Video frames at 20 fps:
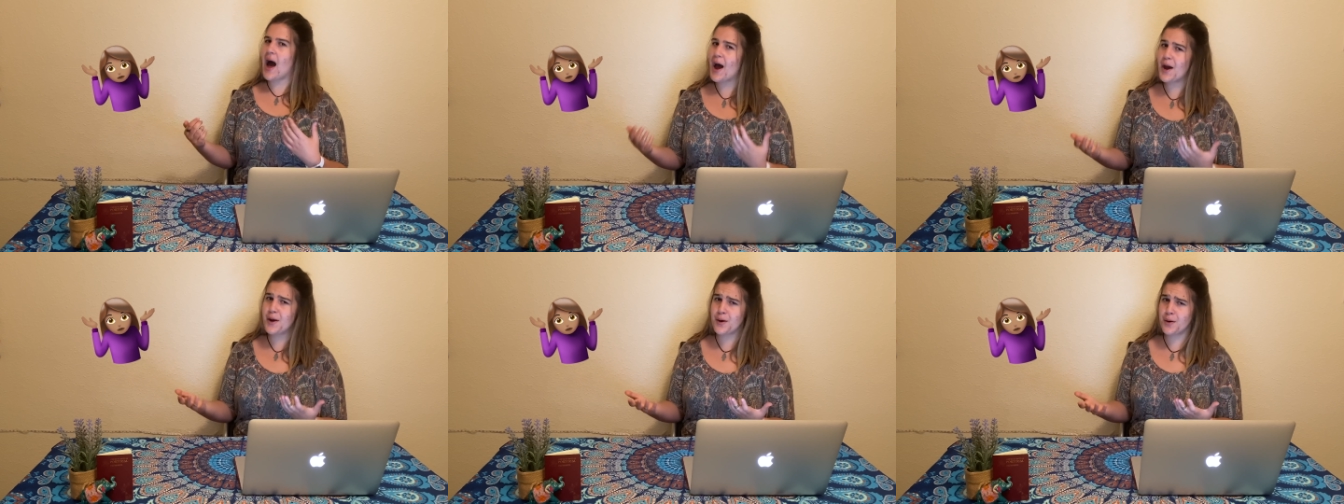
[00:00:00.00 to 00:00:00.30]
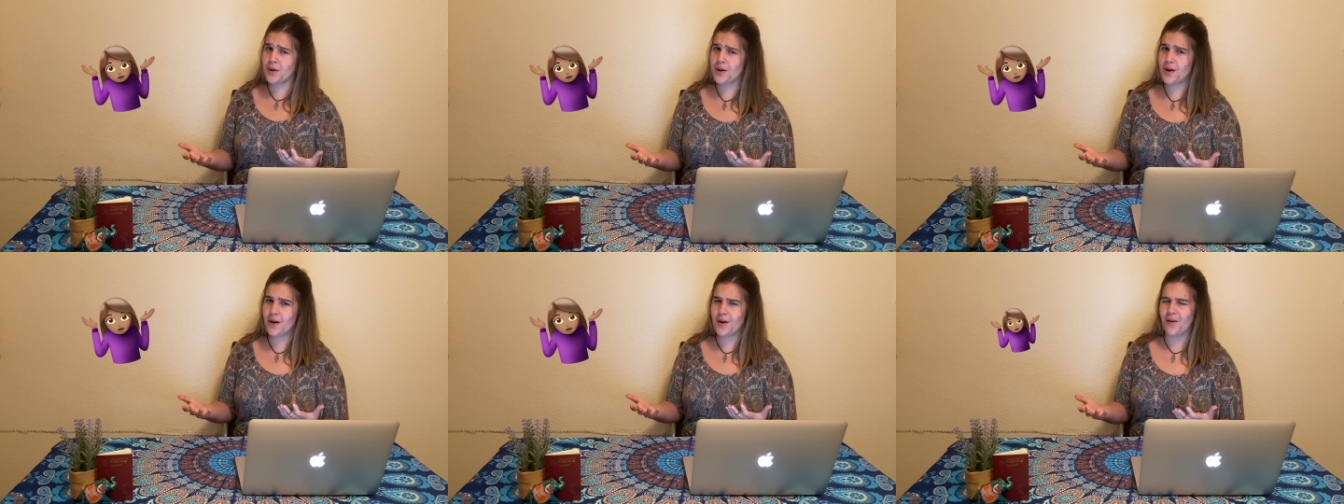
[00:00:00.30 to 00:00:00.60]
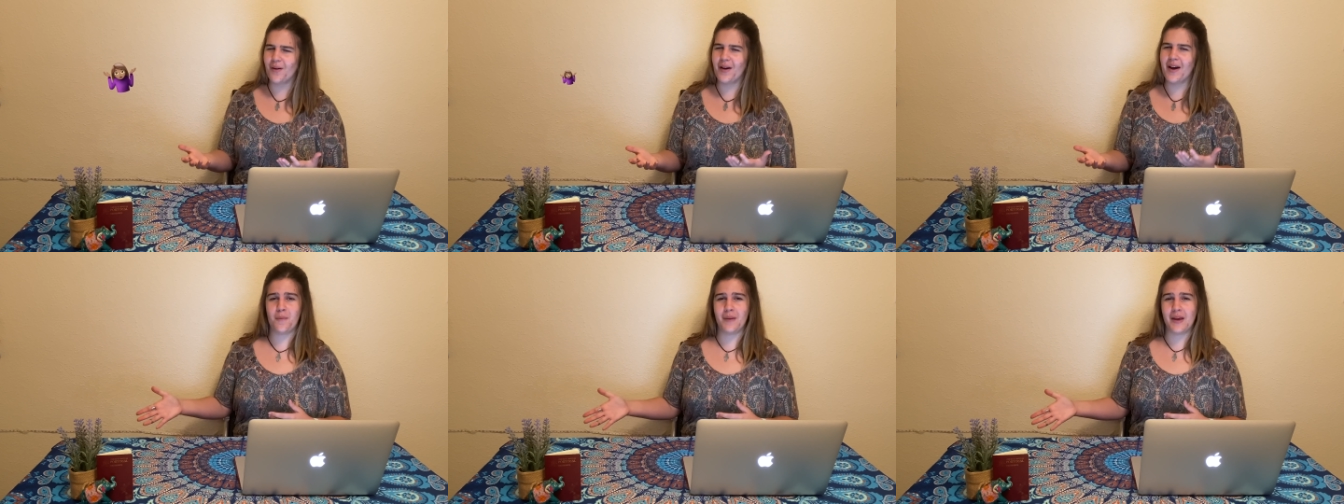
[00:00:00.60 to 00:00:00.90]
I don't
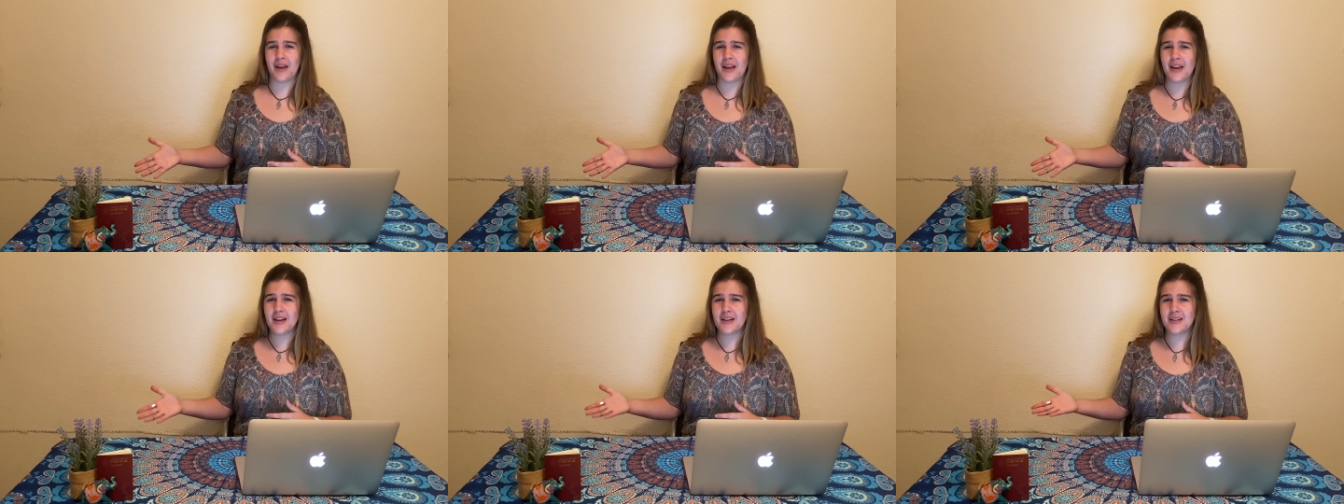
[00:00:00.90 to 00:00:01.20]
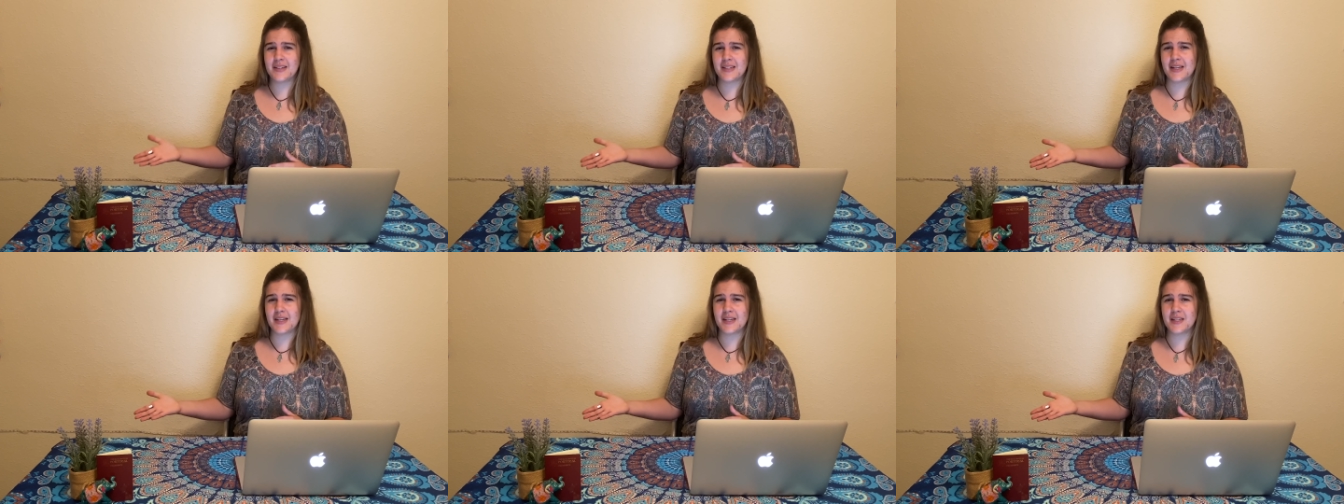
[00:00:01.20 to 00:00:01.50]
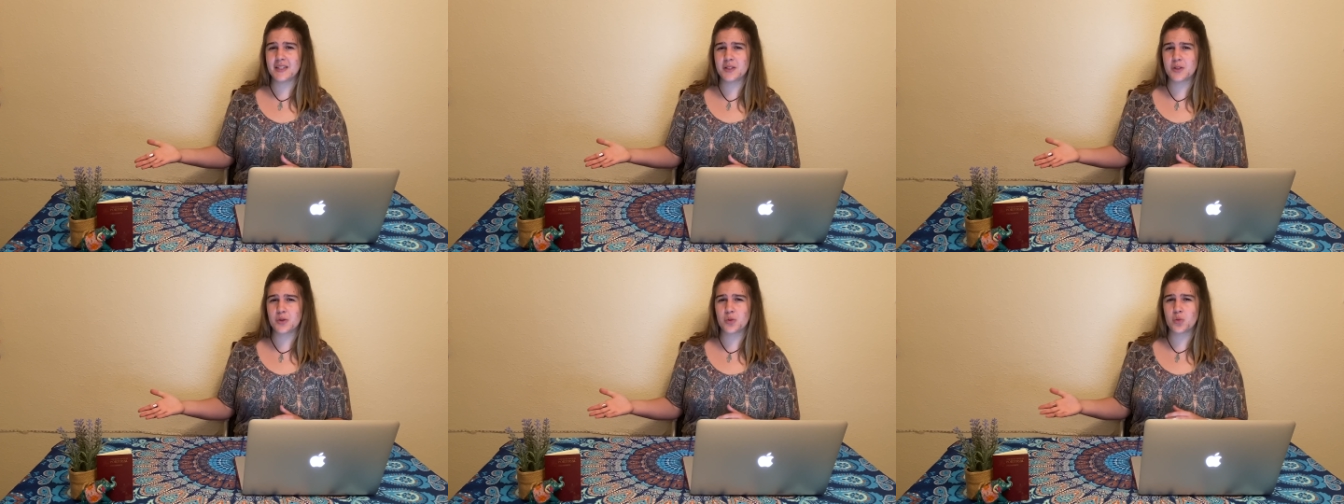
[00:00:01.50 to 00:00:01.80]
know. For me,
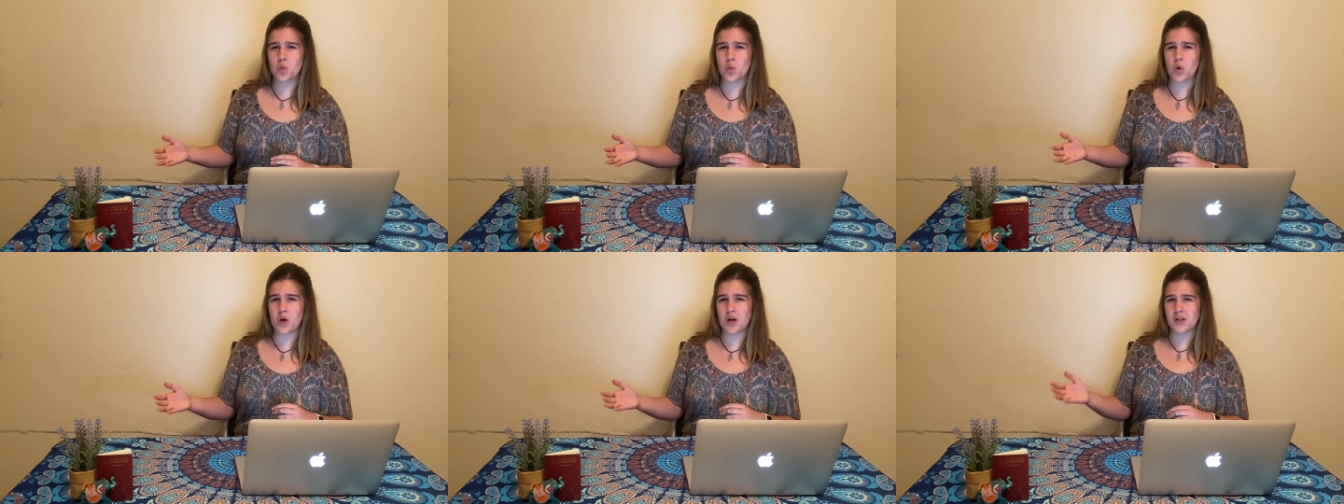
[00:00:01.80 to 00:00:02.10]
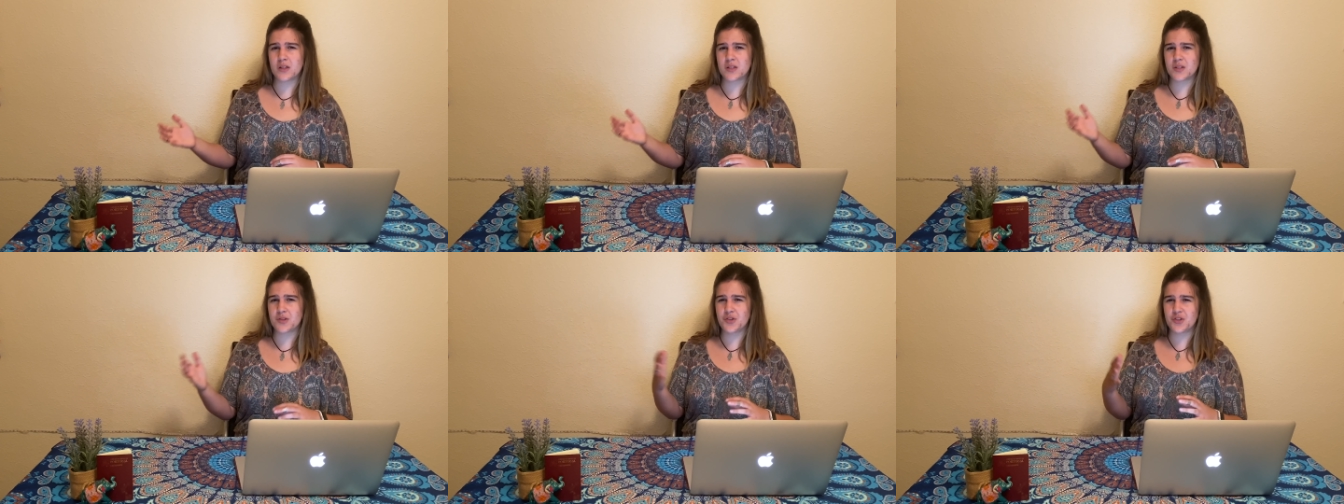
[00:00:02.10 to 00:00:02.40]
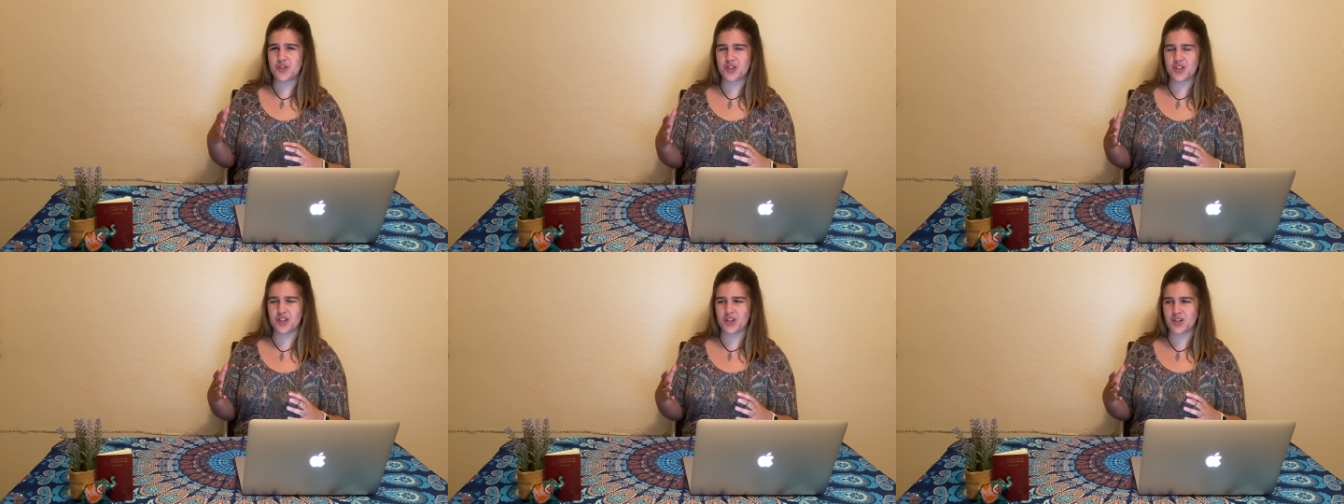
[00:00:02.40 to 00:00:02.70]
this was
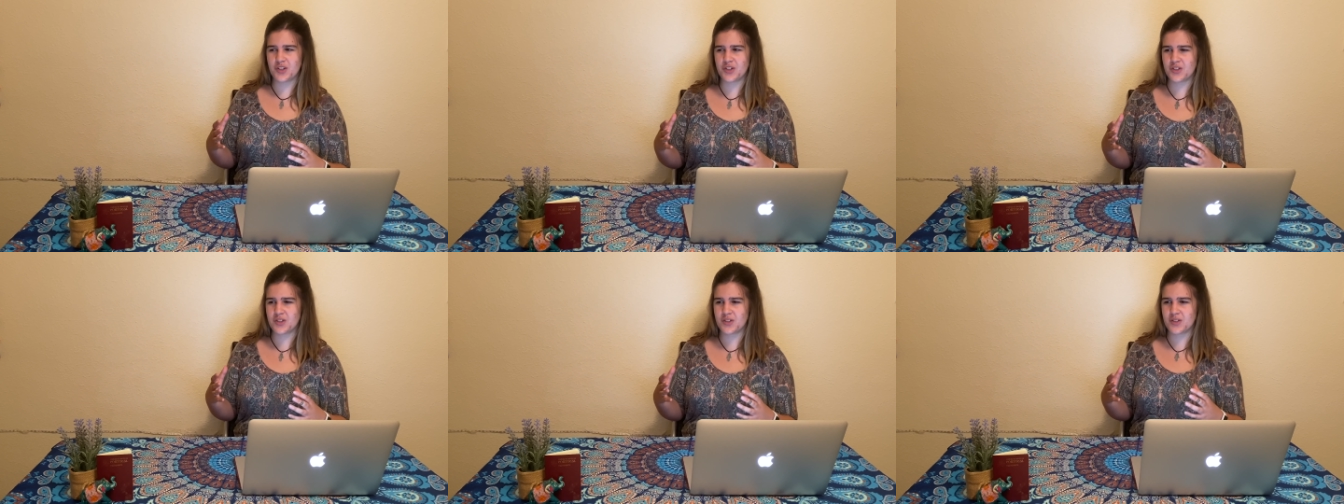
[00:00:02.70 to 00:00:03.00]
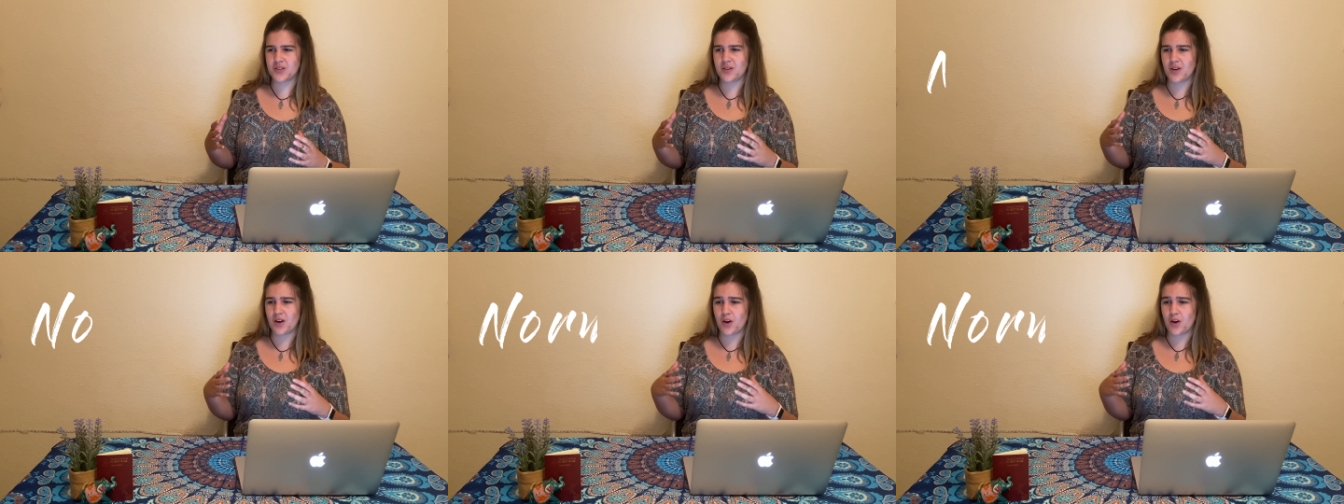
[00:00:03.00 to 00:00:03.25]
just